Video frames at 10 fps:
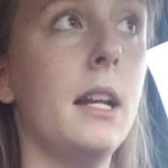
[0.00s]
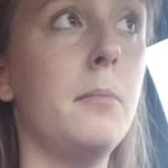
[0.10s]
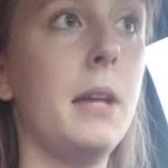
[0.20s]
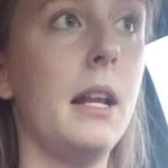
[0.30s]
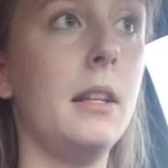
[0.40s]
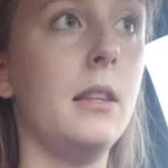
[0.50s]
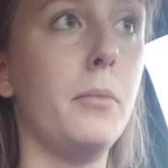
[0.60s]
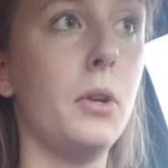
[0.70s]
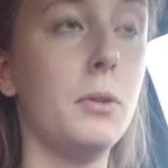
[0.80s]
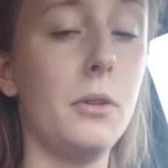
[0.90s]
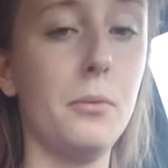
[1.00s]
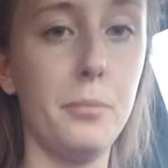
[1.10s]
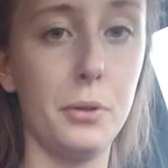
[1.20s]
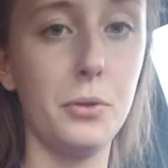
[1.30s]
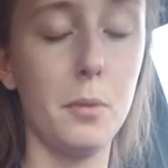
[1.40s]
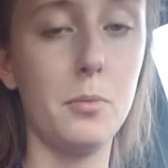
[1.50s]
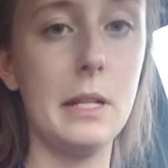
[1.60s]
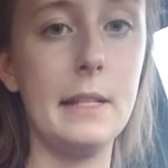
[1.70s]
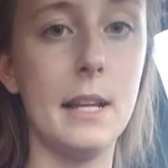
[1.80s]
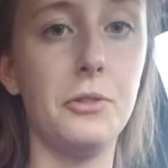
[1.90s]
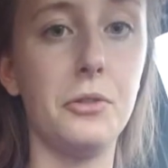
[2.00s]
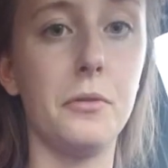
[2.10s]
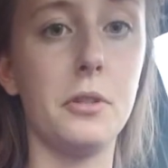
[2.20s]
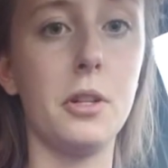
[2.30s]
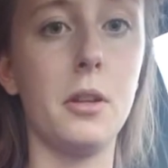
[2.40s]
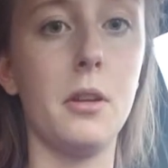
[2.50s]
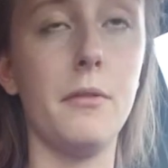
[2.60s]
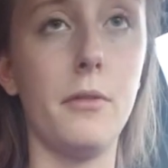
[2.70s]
up getting the prescription sent over to the